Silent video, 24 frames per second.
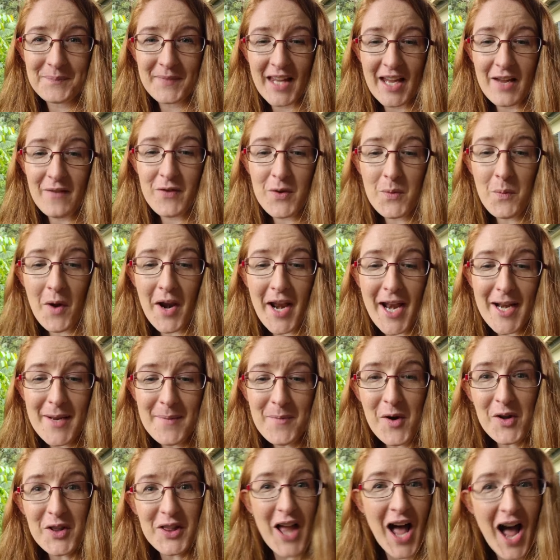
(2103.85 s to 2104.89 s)
if you want any
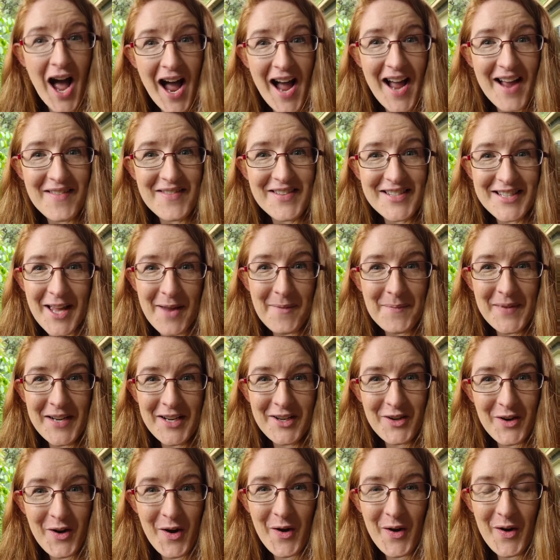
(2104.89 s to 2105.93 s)
more lives, let me
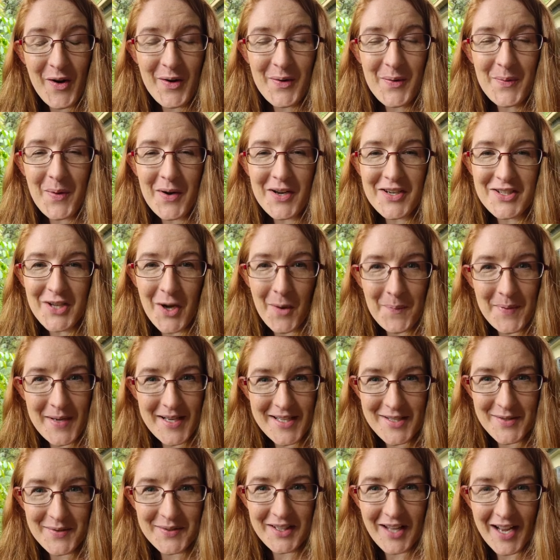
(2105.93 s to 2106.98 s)
know what
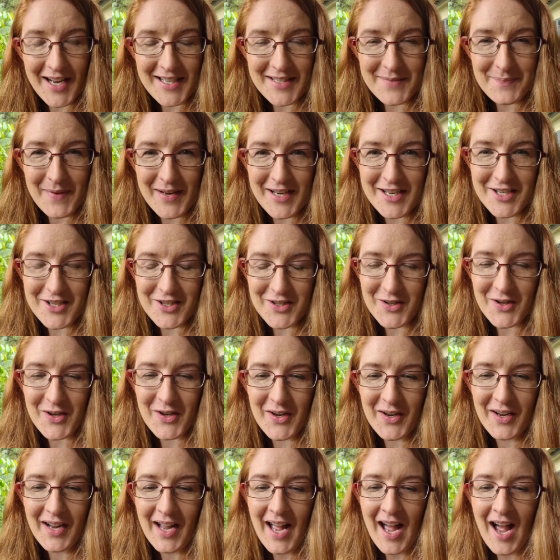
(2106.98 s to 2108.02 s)
topics you'd like me to do.